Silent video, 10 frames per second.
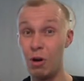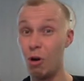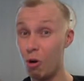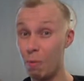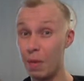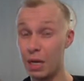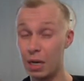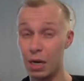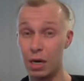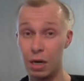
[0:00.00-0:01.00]
or
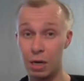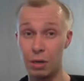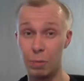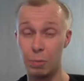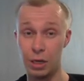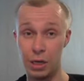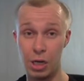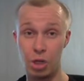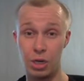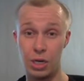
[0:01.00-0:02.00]
making a harder
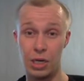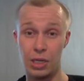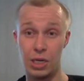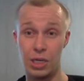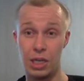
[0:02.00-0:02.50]
prediction in a sense